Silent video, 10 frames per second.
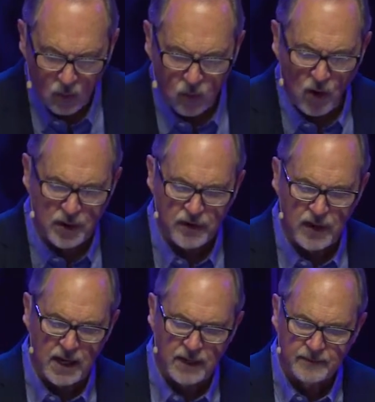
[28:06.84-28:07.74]
What
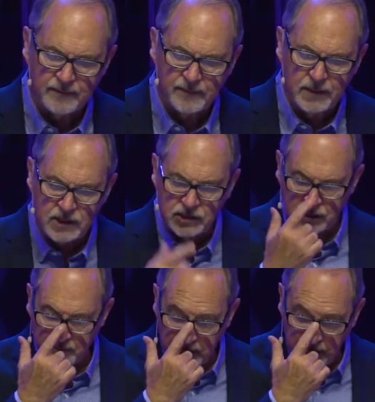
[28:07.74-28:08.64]
then is
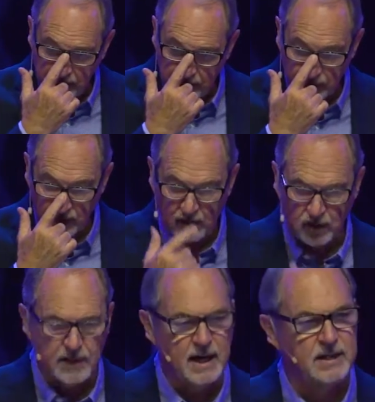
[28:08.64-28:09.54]
to be done for
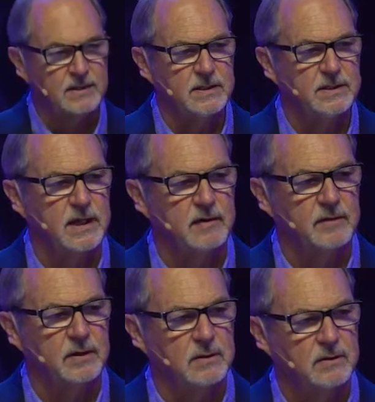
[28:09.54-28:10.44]
her? He asked his
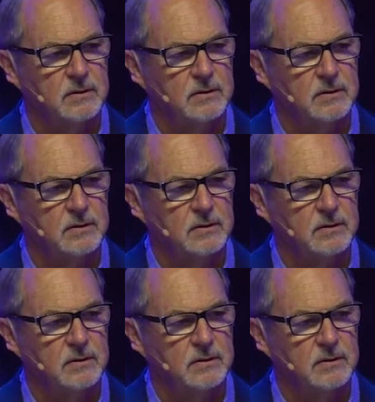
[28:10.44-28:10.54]
servant.